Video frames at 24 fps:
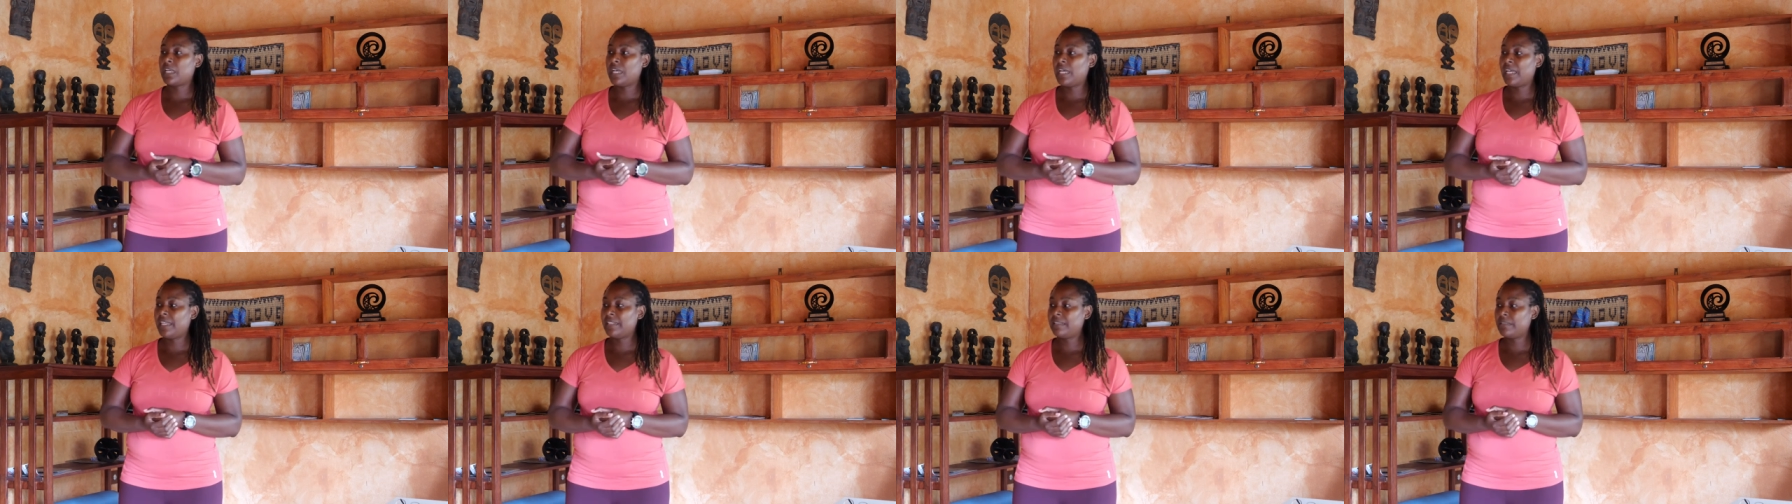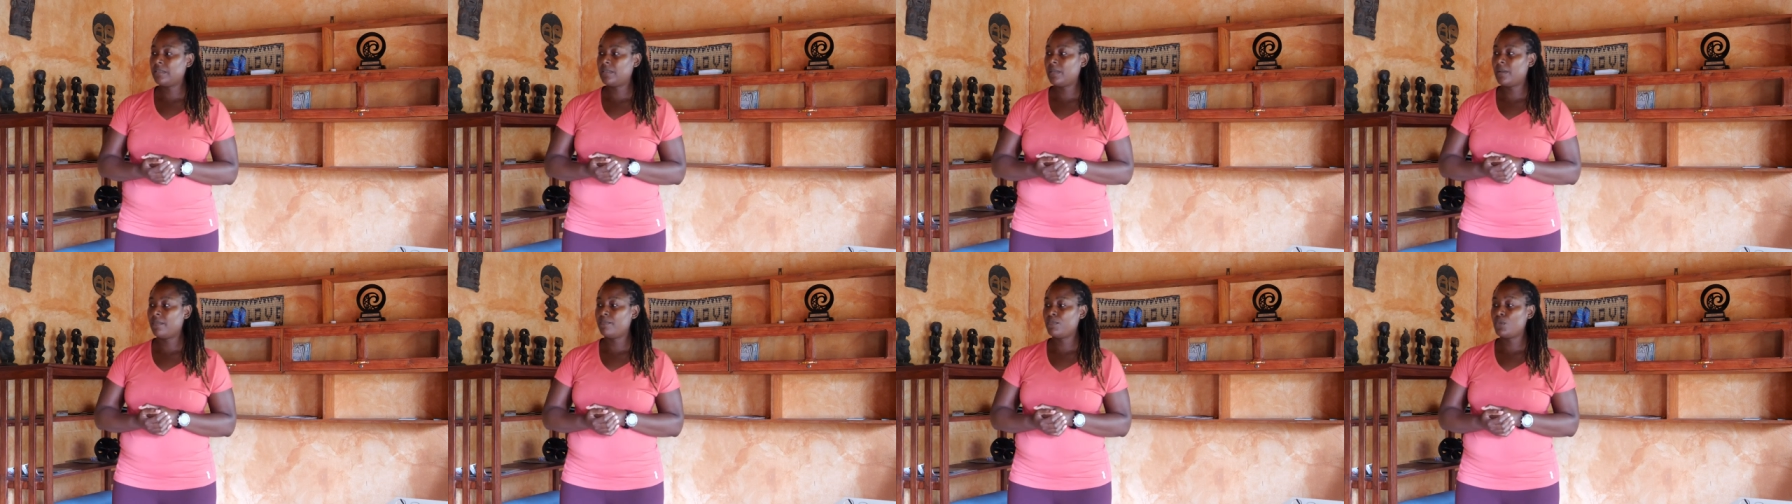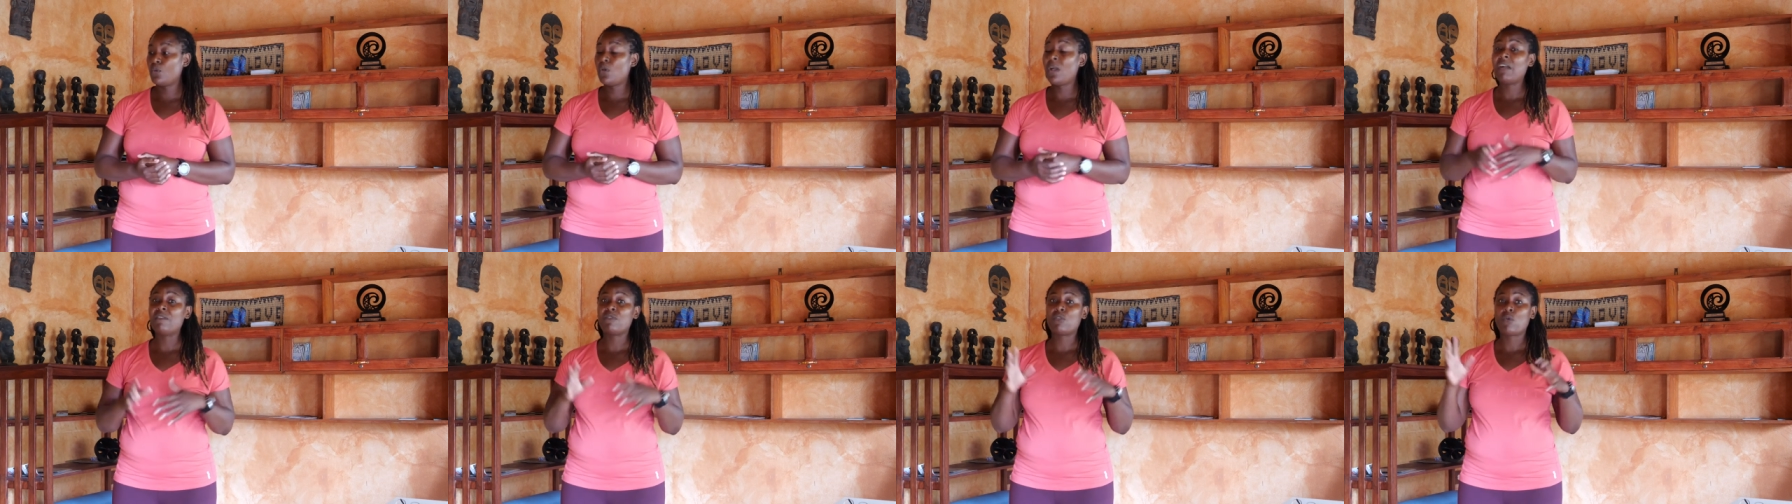and um,
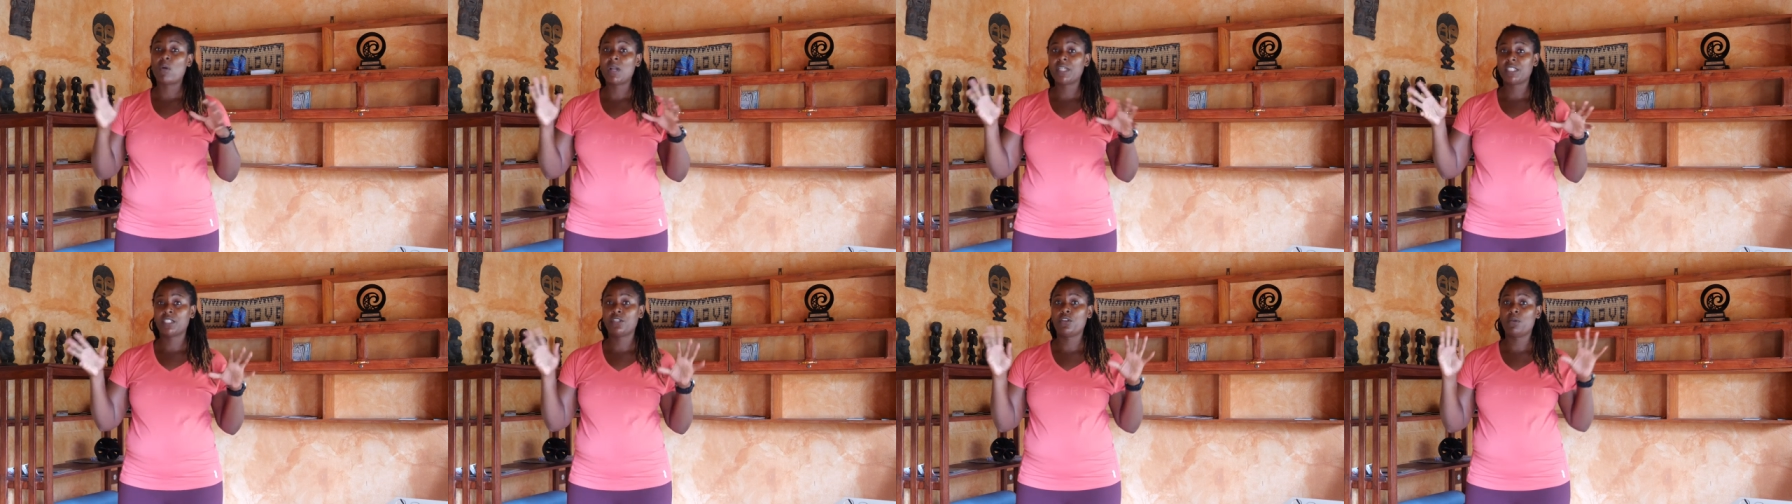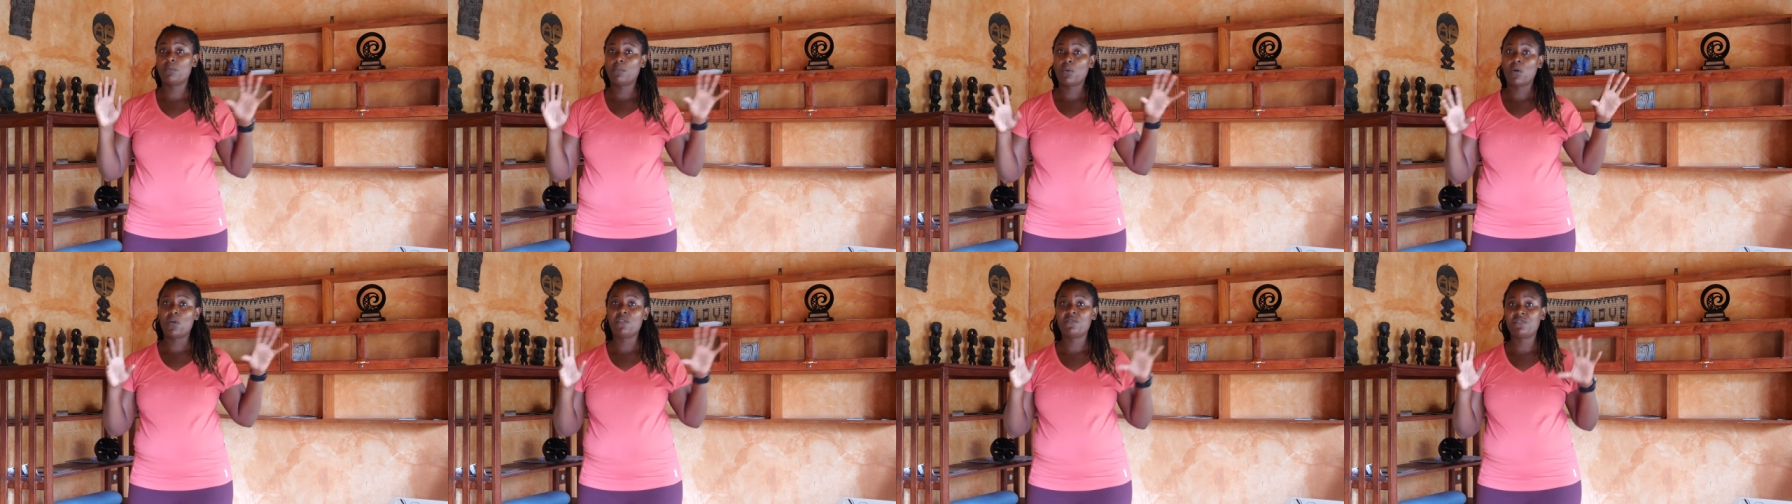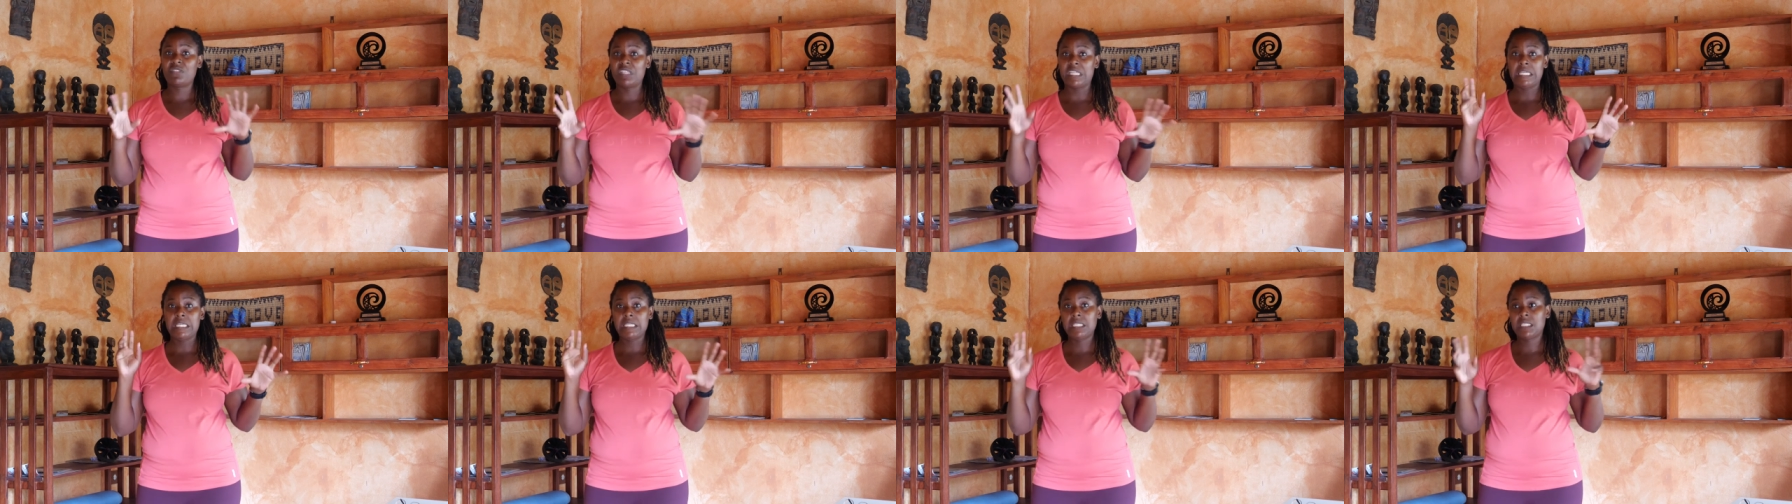you have quite a number of
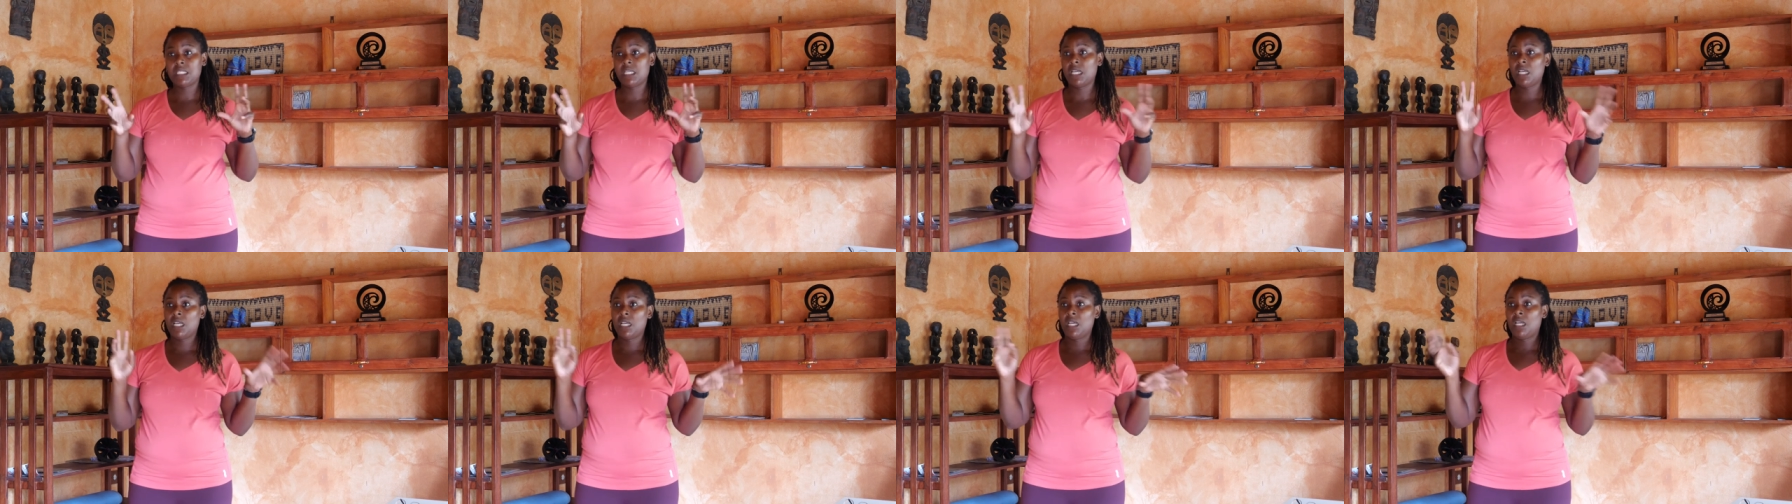these